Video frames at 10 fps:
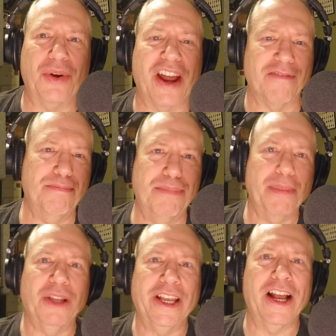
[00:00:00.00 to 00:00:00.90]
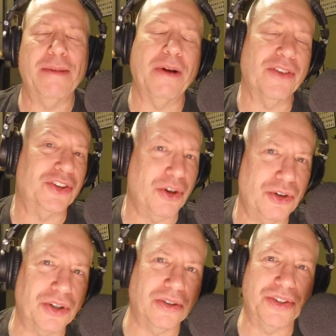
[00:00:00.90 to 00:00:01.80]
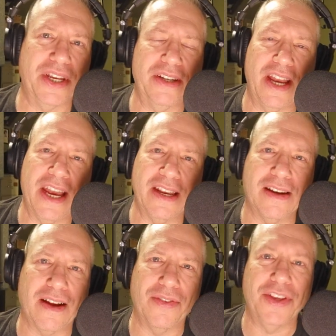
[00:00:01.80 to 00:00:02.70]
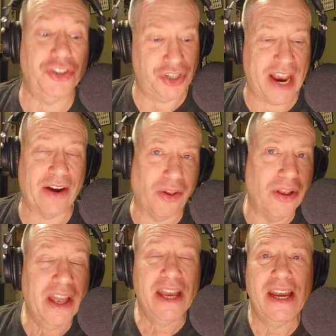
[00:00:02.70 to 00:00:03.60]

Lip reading: kind of bubbling up on the socials and on this channel.